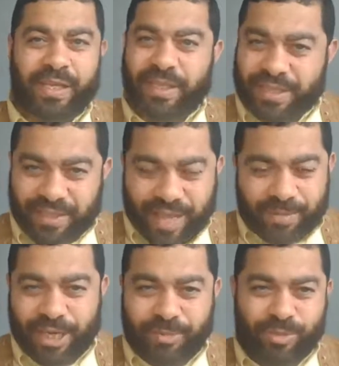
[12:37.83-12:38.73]
Islam
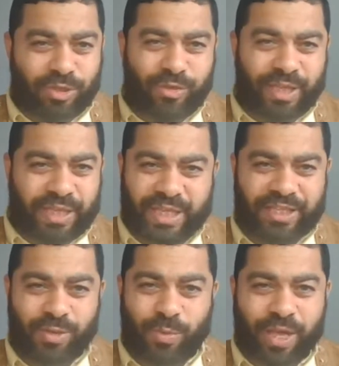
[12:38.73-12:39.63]
came to you the
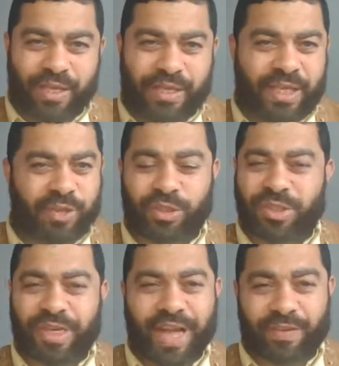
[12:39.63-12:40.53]
easy way. You
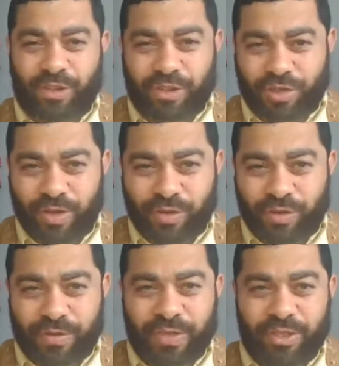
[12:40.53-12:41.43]
didn't have to
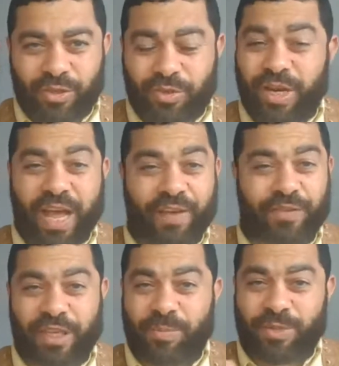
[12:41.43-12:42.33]
struggle. You didn't have
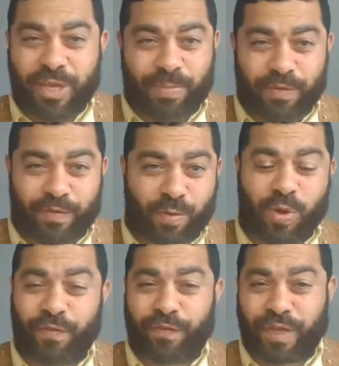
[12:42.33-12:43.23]
to keep jumping from
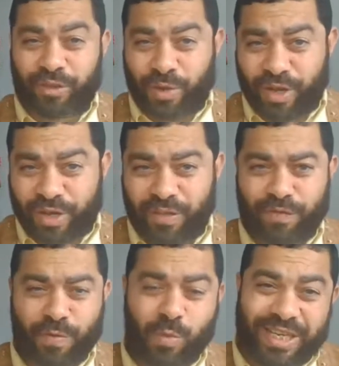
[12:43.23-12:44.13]
one faith to another,
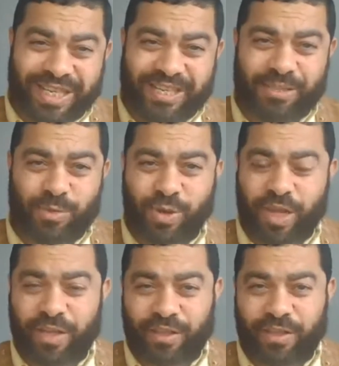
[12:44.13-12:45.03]
from one ism to
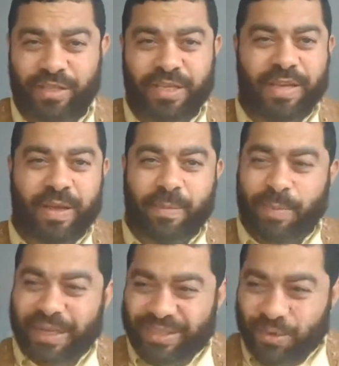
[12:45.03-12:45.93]
another.
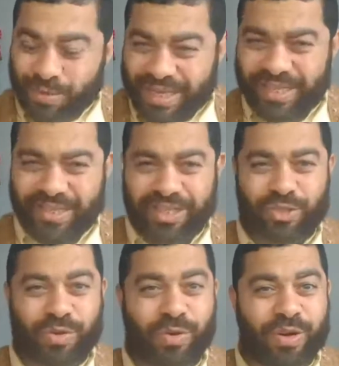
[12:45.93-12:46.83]
By reading
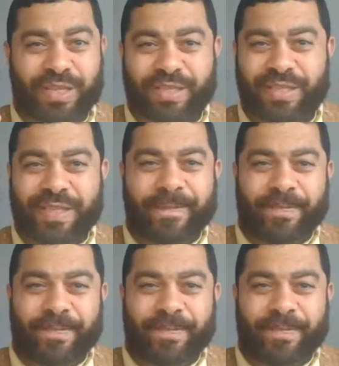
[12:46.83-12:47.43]
these stories,